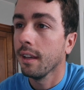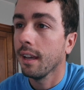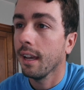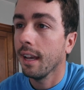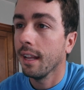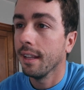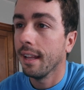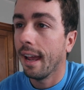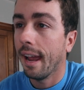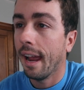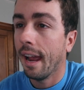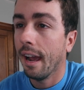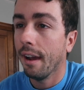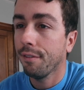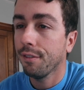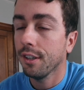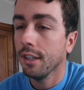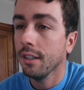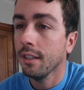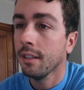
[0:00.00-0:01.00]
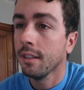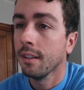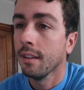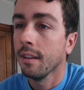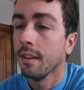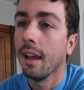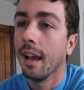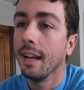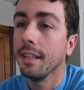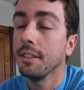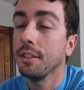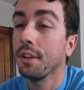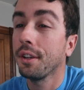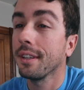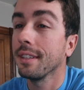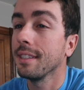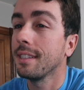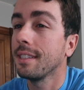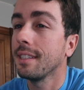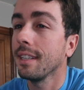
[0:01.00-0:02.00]
and the after. As you
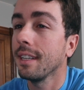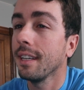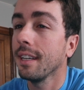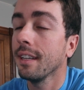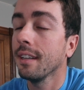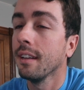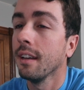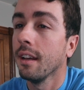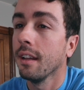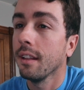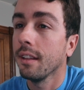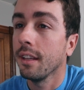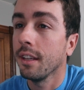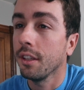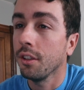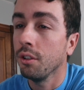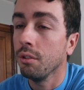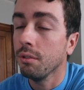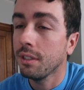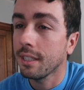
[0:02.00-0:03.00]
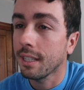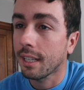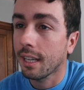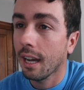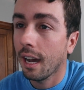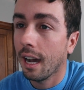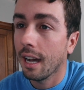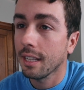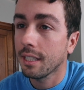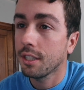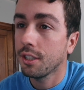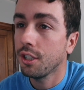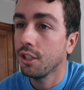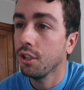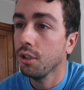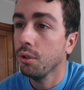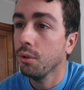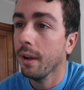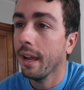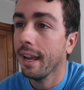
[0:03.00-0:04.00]
can see, it used to cost
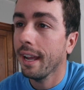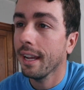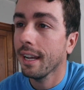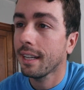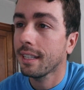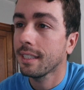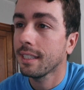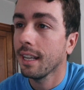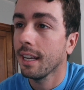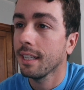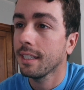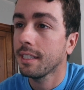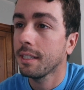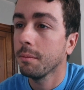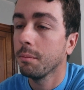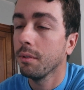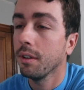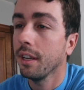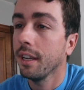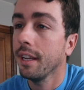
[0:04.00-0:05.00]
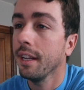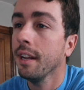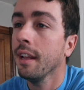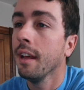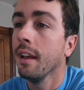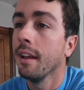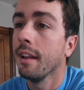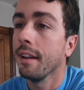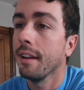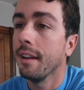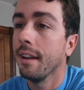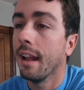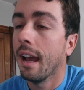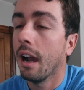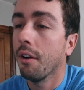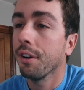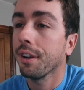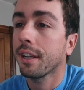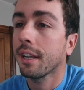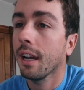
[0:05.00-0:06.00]
2 AXS to breed,
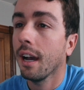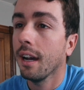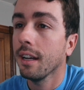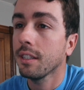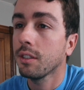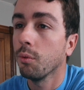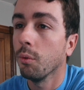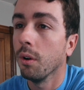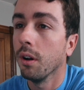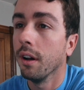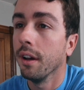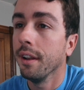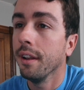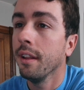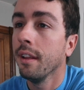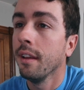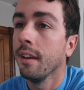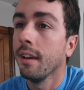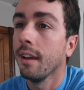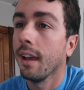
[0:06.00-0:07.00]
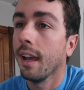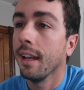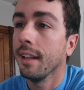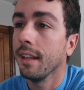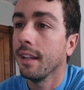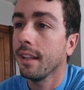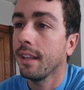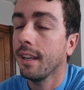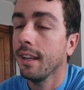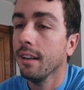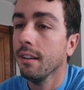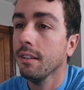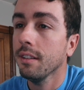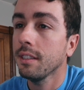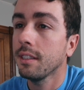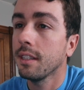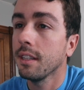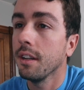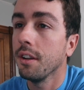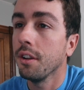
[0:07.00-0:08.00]
now it costs 1. And then
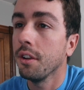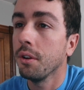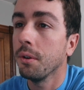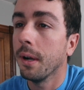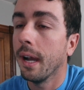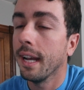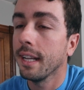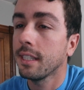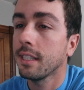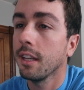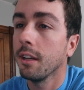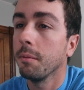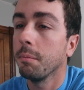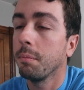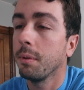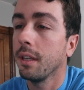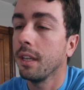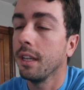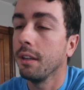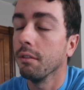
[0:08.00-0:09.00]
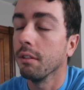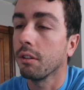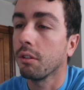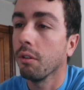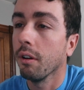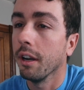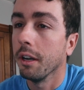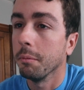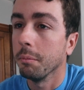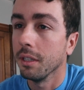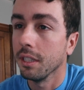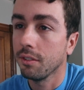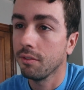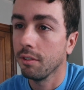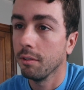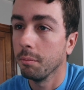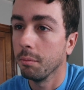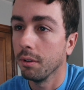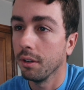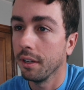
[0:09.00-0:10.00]
here's the new SLP requirements
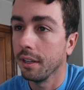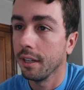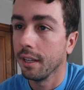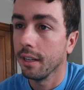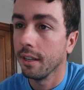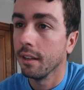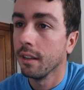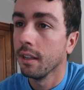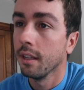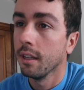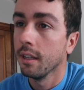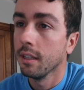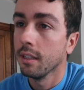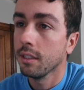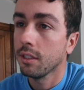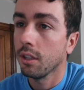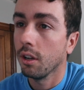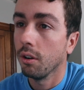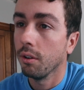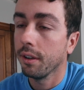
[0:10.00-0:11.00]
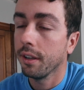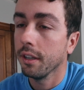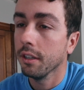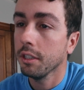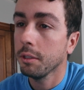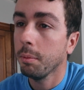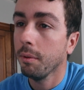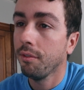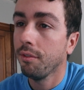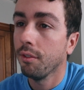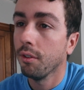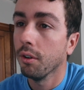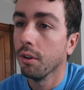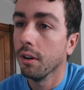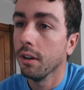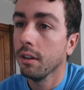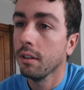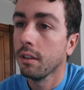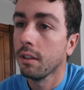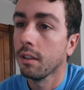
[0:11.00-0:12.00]
for breeding. So here's
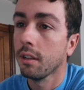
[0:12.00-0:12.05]
before,